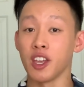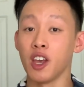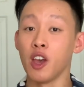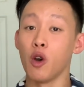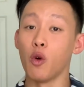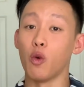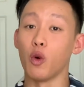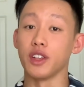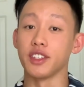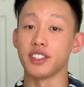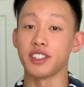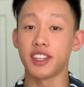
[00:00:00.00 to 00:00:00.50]

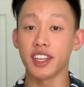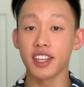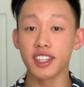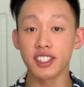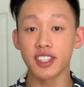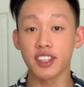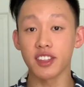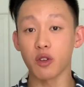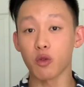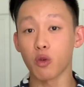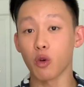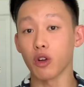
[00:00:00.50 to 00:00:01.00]
once things in
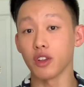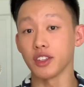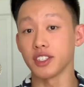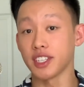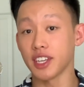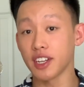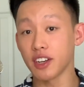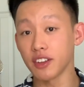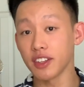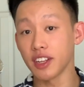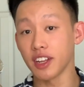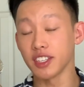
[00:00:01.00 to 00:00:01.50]
the world
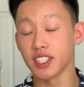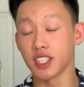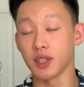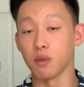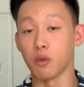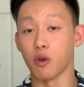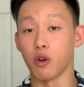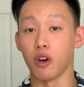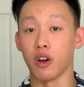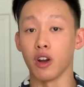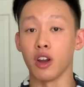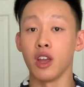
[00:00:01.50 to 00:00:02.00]
settle down some
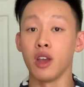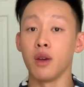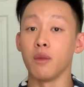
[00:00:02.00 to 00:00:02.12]
more,